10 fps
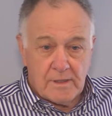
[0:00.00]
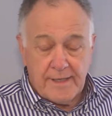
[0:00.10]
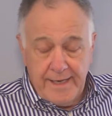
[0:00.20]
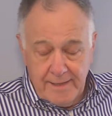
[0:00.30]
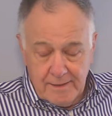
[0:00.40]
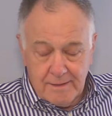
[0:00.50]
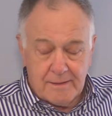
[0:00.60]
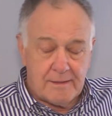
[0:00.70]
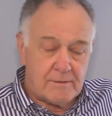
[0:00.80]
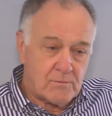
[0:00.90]

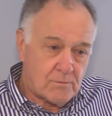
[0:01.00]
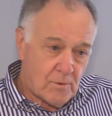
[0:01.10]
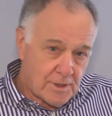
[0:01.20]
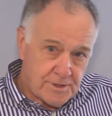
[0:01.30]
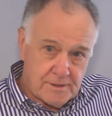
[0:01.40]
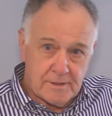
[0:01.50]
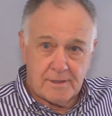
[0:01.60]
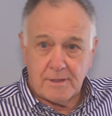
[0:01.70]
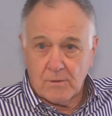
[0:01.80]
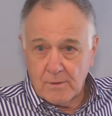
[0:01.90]
Canada and Washington
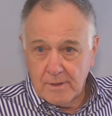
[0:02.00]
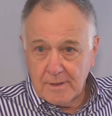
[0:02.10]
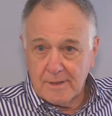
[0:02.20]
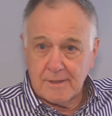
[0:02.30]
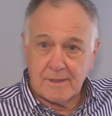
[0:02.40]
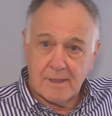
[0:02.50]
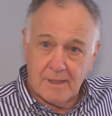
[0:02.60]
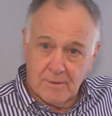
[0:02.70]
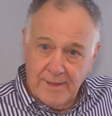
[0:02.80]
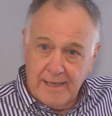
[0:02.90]
and Oregon and
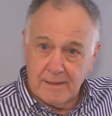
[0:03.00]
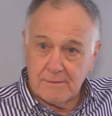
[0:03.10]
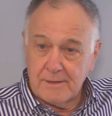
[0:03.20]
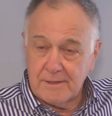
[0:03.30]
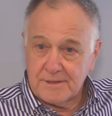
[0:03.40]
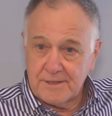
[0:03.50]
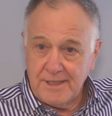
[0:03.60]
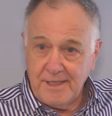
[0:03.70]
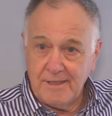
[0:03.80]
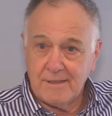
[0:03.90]
Colorado and
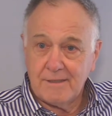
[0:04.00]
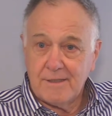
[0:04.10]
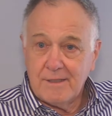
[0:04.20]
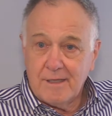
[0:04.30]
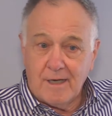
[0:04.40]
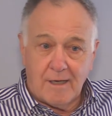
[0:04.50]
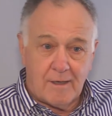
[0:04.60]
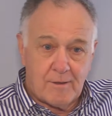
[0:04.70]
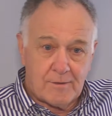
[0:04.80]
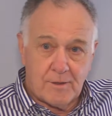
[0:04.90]
seen
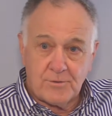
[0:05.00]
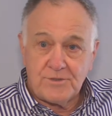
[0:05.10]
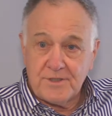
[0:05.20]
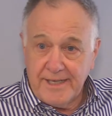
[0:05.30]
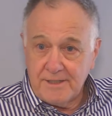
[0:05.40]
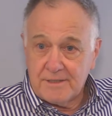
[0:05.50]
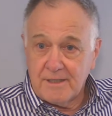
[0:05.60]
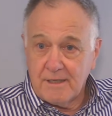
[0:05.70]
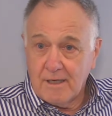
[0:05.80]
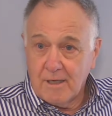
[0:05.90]
those states
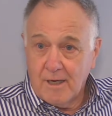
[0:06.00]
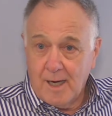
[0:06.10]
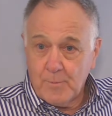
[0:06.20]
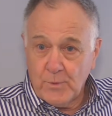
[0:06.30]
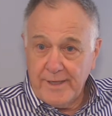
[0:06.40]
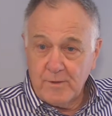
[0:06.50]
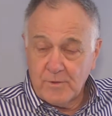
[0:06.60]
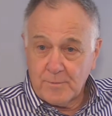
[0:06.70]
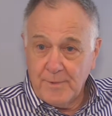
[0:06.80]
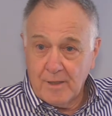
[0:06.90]
that are operating
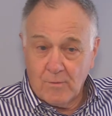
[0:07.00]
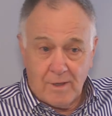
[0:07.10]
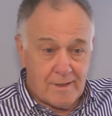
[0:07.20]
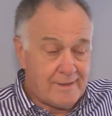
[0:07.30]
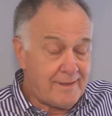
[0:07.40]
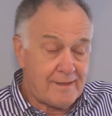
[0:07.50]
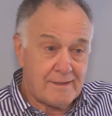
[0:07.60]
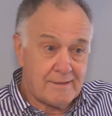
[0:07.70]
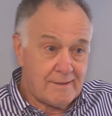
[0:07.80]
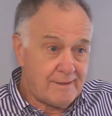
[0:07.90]
with marijuana, and
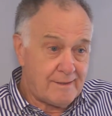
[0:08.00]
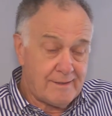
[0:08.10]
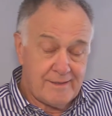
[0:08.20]
it